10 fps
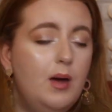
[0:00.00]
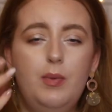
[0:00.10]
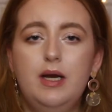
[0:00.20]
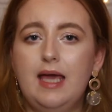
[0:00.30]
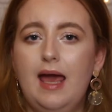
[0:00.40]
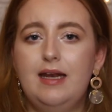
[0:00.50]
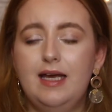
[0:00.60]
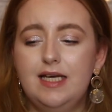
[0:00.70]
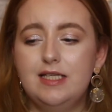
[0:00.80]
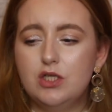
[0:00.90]
but again
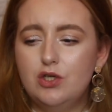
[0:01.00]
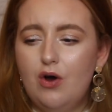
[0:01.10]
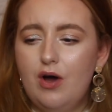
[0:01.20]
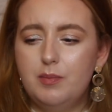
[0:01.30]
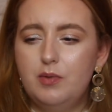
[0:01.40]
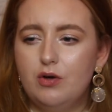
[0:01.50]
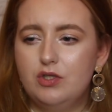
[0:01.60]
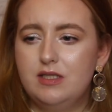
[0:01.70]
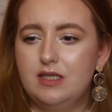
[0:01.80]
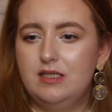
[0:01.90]
it's not
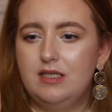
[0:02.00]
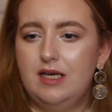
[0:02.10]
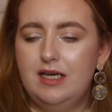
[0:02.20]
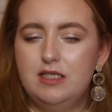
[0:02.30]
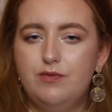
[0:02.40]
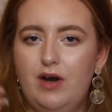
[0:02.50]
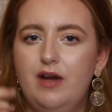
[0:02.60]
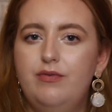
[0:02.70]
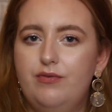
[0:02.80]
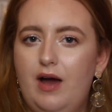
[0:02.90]
obnoxious glitter it's
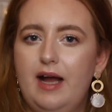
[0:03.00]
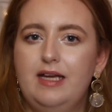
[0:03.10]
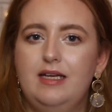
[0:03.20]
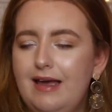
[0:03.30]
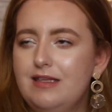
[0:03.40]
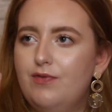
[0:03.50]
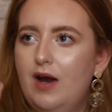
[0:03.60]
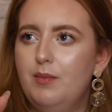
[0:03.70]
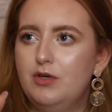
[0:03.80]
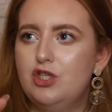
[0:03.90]
very fine it's
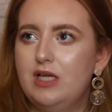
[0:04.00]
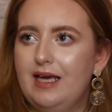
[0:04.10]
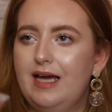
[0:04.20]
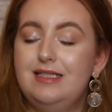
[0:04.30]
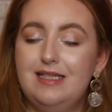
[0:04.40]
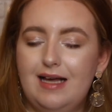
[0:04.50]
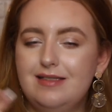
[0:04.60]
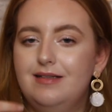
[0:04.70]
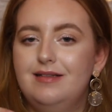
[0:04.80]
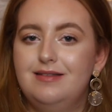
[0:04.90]
very much like a
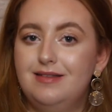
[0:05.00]
dazzle